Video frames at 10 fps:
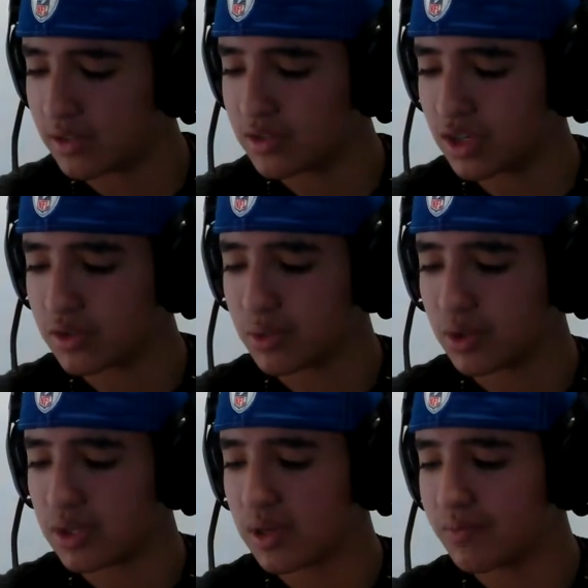And the
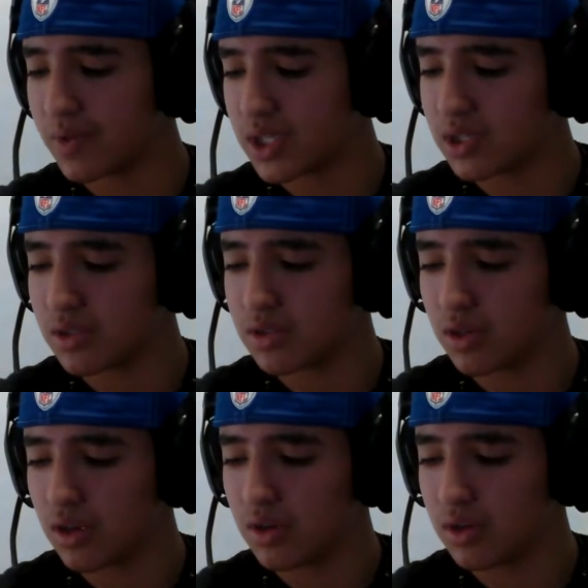adjustable clamp fixes
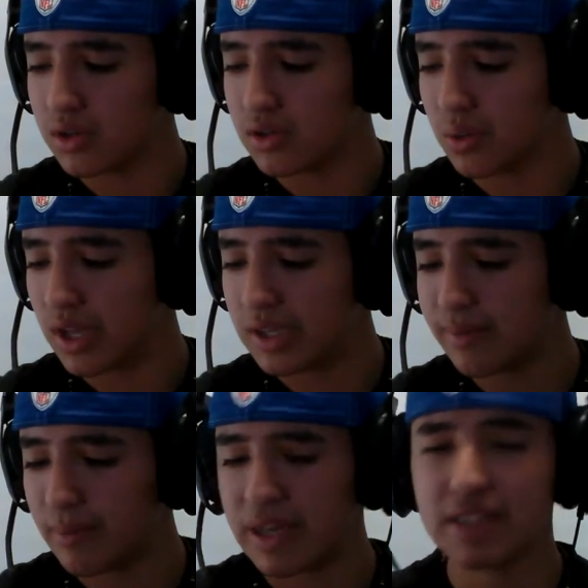securely to
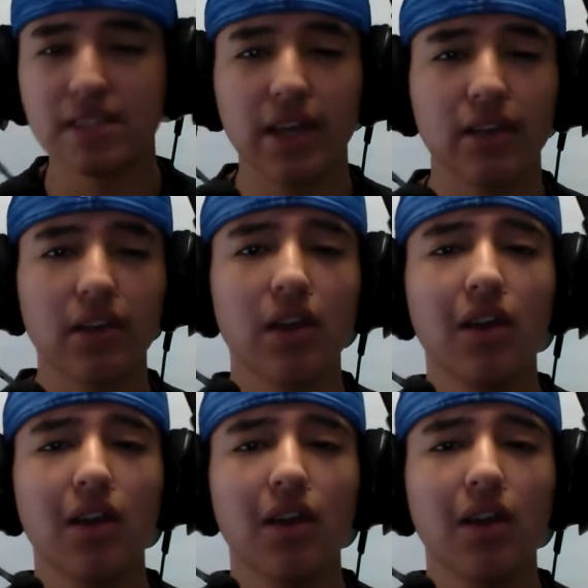any mic stand.